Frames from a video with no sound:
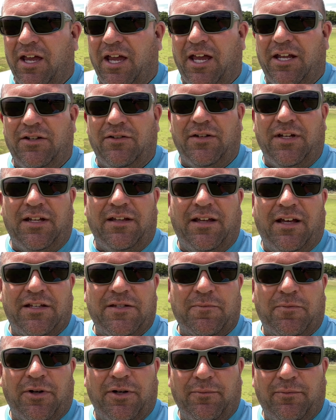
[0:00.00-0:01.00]
you need that
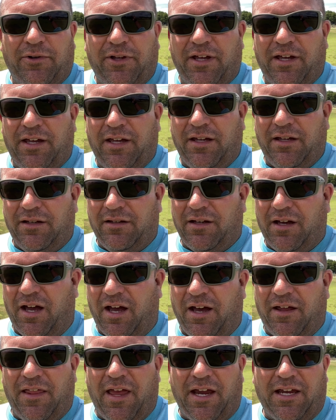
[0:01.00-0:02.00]
spring play,
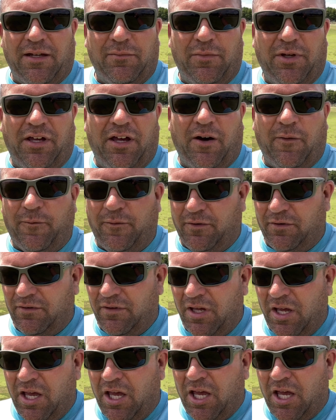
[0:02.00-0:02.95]
that can be helpful,